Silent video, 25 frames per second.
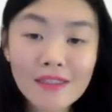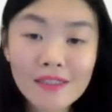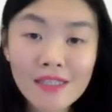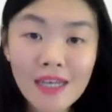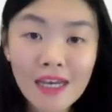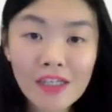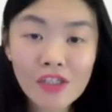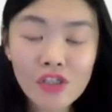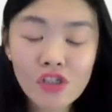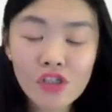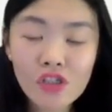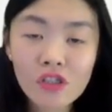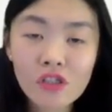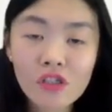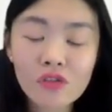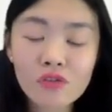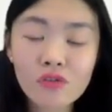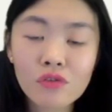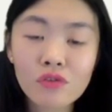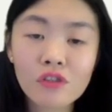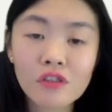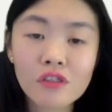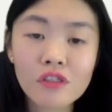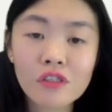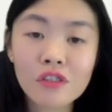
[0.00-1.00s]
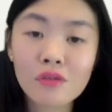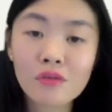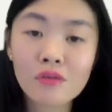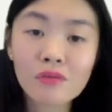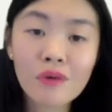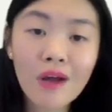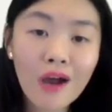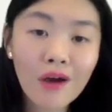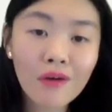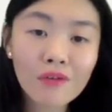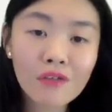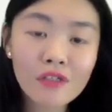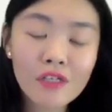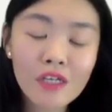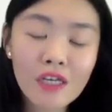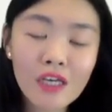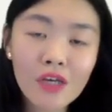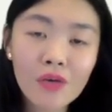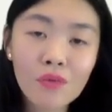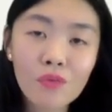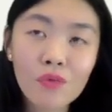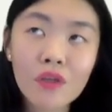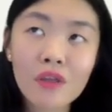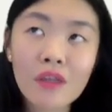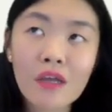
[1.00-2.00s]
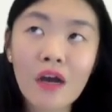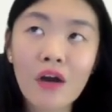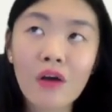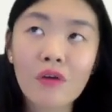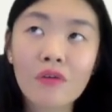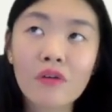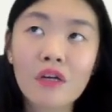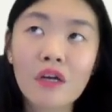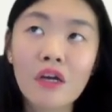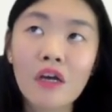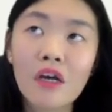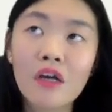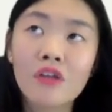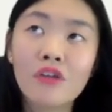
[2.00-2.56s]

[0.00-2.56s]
attention to the surrounding, without